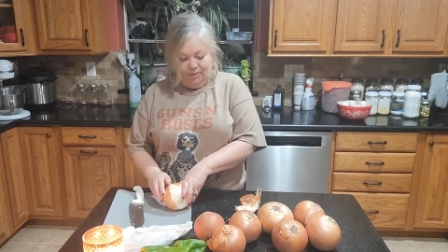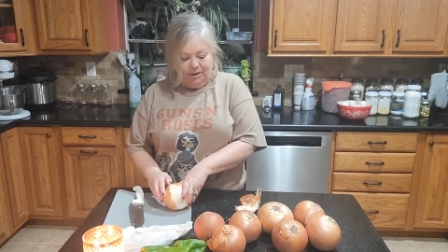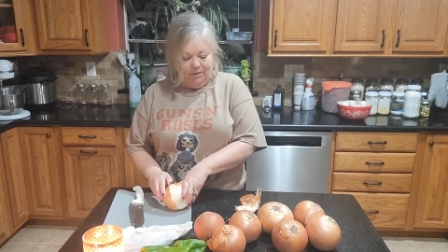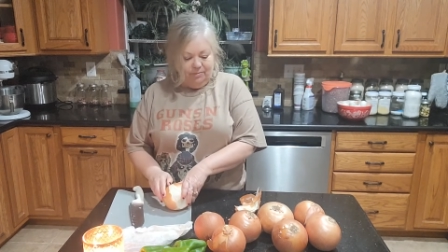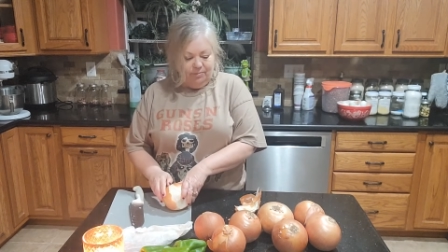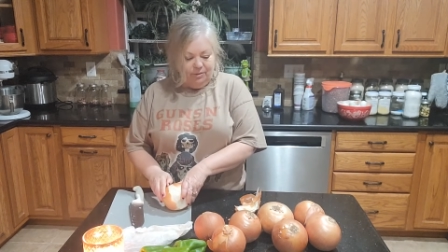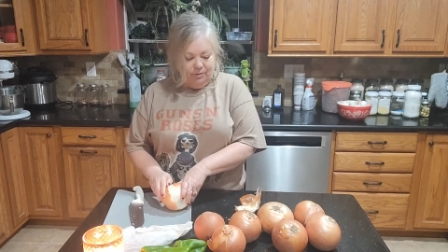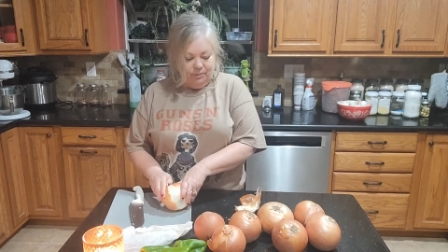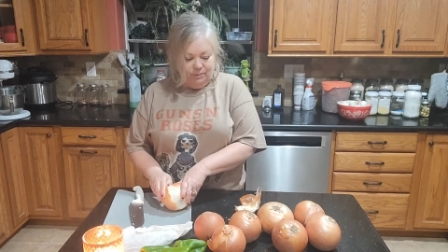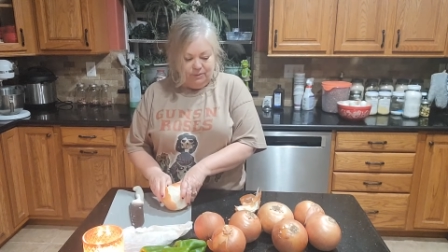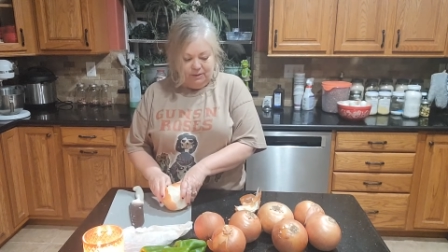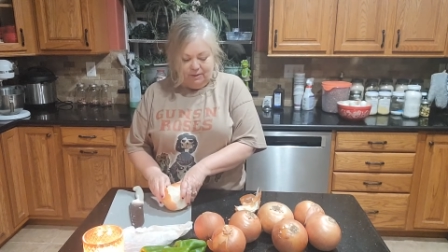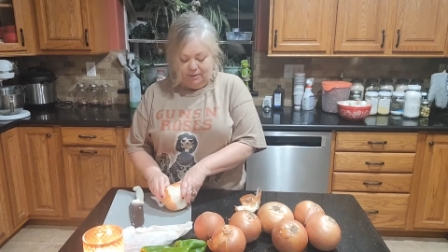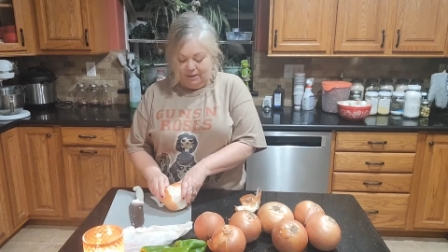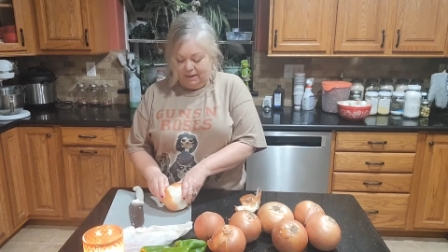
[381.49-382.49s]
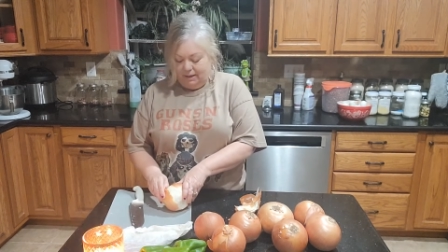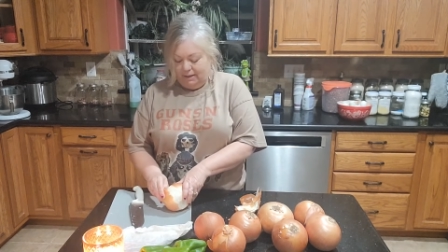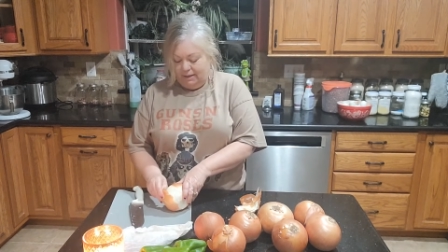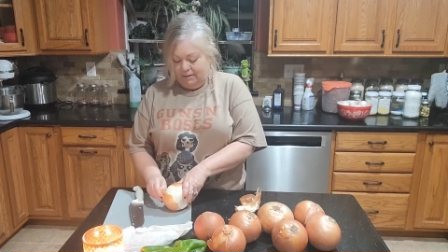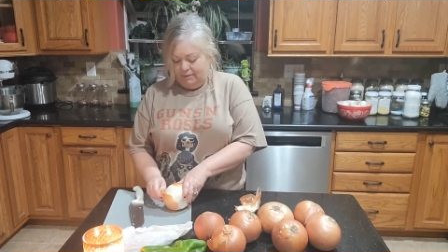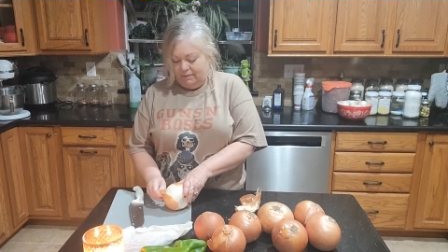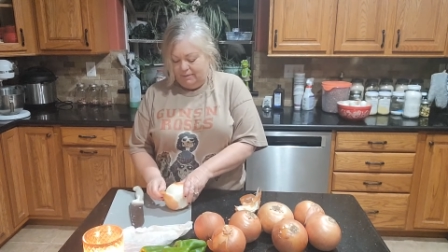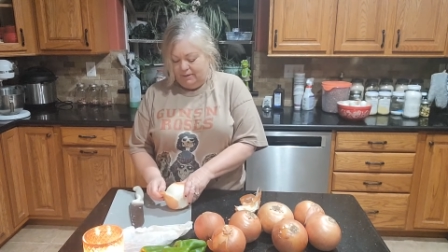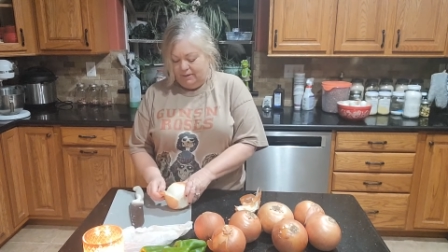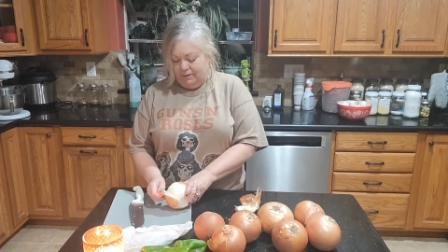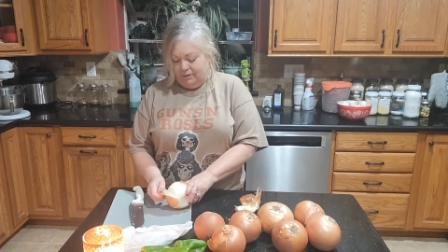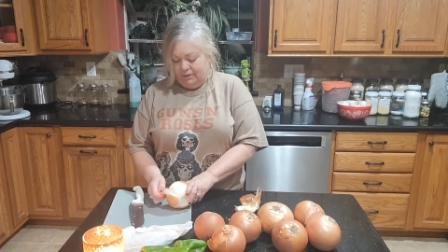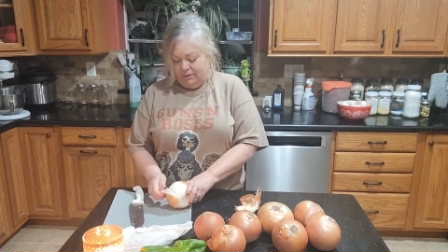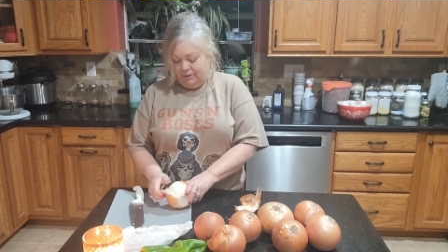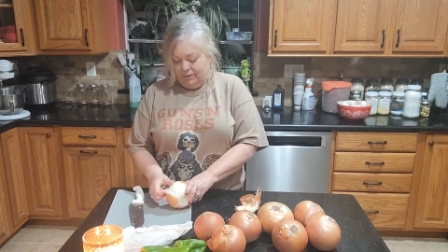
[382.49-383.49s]
Quite a few little onions
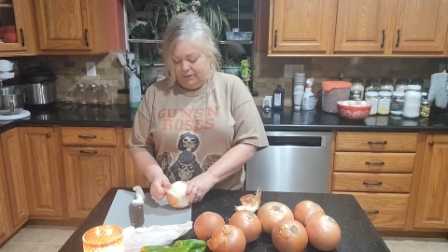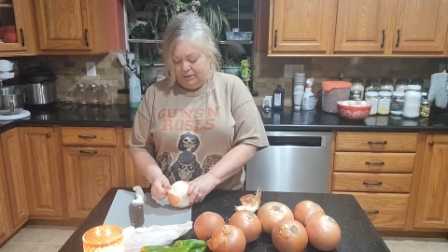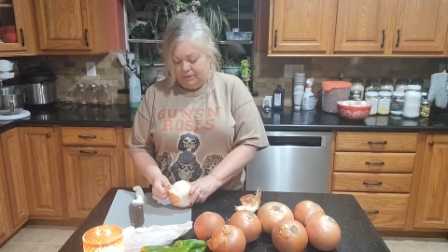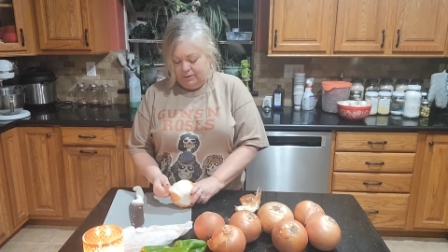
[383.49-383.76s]
here.